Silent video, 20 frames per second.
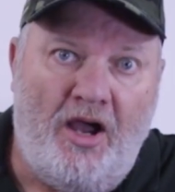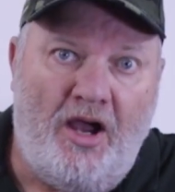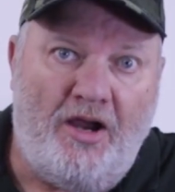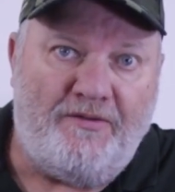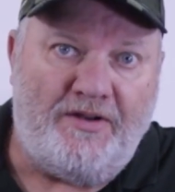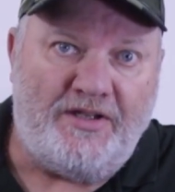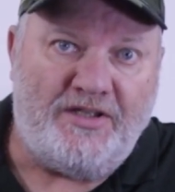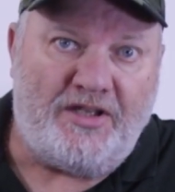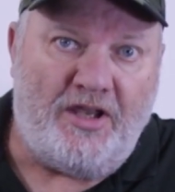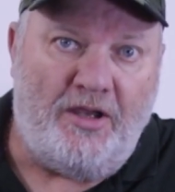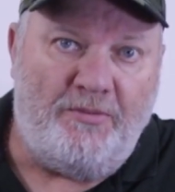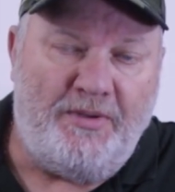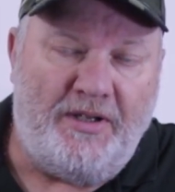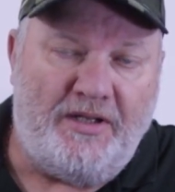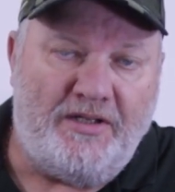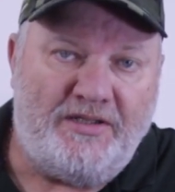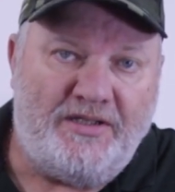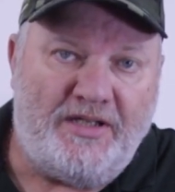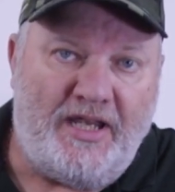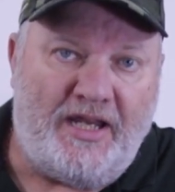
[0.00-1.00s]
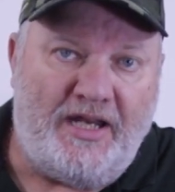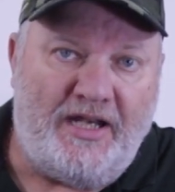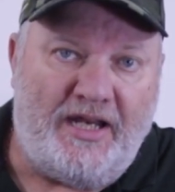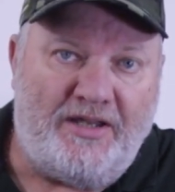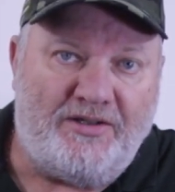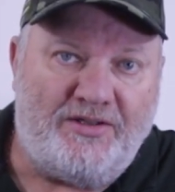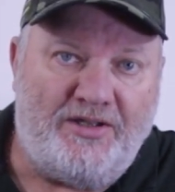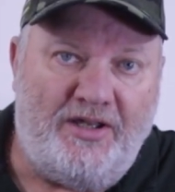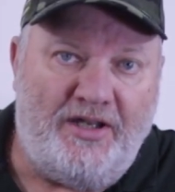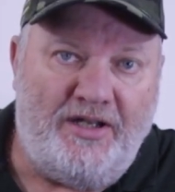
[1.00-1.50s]
I'll rescope it, take it
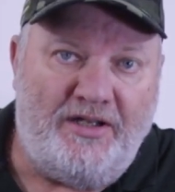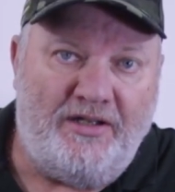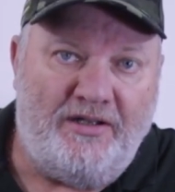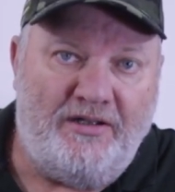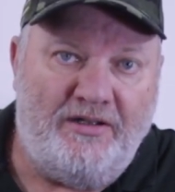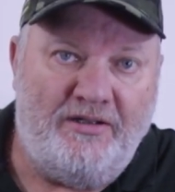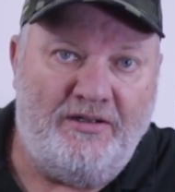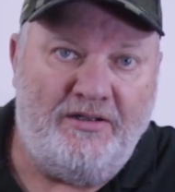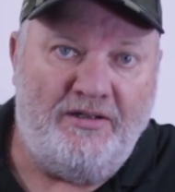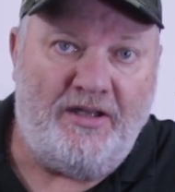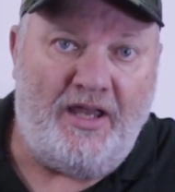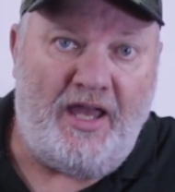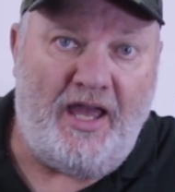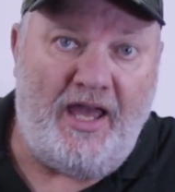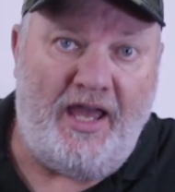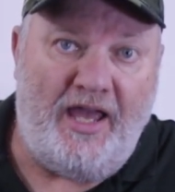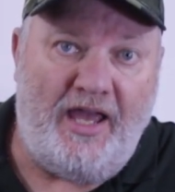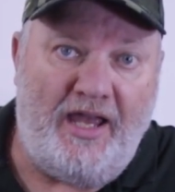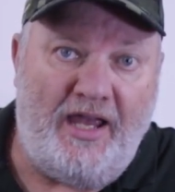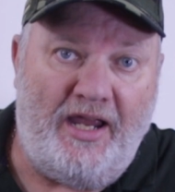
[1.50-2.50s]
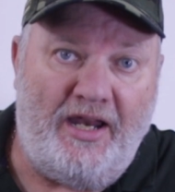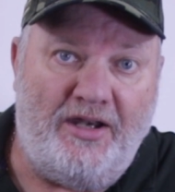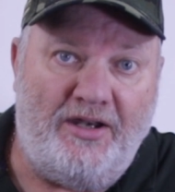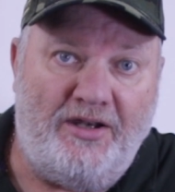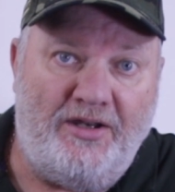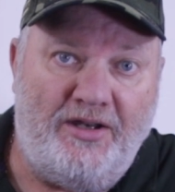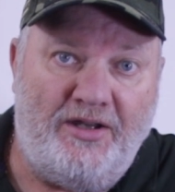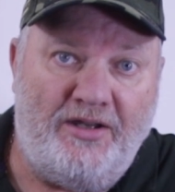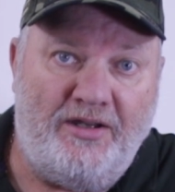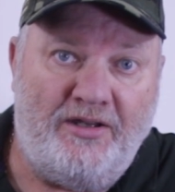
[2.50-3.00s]
outside,
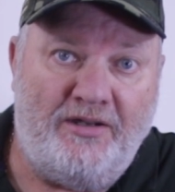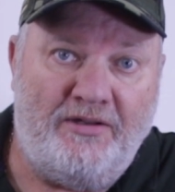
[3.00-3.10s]
and